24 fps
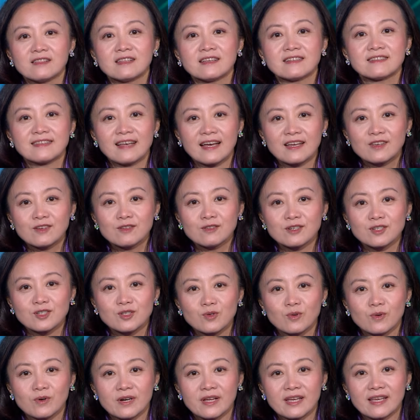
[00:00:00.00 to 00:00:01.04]
the secular
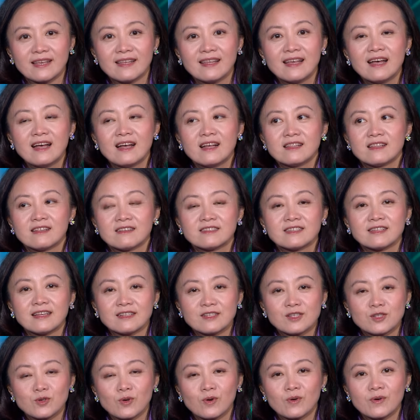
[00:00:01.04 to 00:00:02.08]
story, the
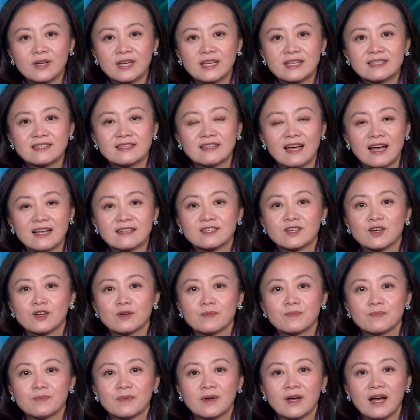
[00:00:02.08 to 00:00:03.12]
stories that's going
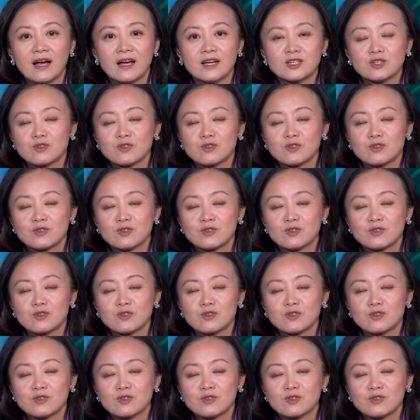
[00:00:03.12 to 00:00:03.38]
to